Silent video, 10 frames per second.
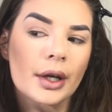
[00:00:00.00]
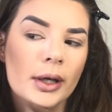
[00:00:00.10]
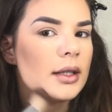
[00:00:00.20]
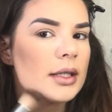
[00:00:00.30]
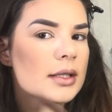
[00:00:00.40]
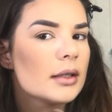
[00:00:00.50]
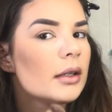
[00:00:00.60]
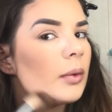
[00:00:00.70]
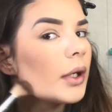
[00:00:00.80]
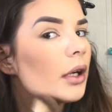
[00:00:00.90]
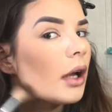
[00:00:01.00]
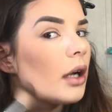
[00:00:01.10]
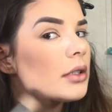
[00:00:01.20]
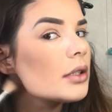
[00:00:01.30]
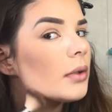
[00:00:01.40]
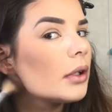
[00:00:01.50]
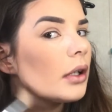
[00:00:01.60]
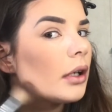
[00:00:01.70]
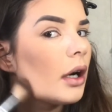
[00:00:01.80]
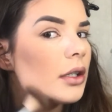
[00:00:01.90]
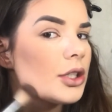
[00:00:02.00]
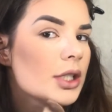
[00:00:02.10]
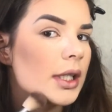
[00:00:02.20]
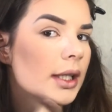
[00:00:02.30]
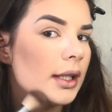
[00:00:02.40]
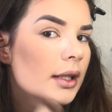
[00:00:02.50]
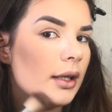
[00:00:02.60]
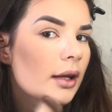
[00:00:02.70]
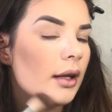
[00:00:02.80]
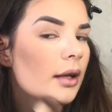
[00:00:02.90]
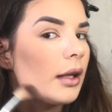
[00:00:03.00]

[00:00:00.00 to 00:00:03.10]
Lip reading: And this, we're going to contour our chin.